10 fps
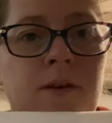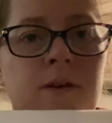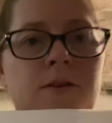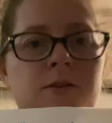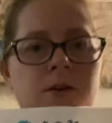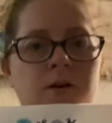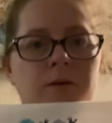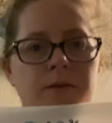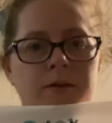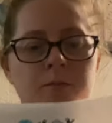
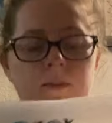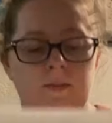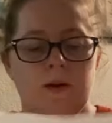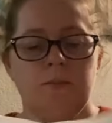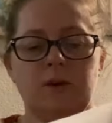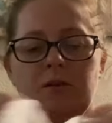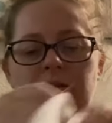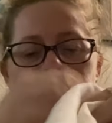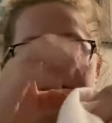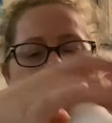So
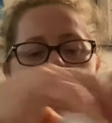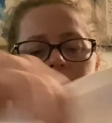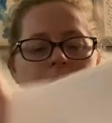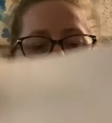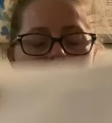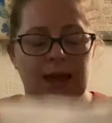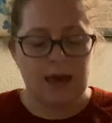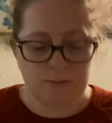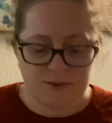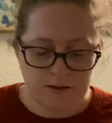beautiful. I
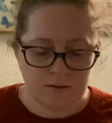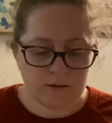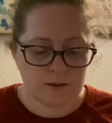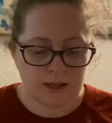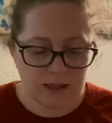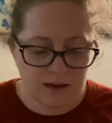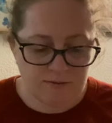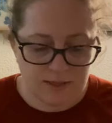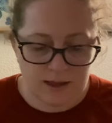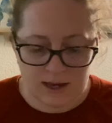absolutely
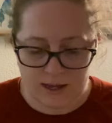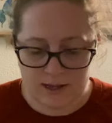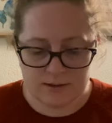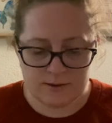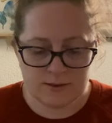love this.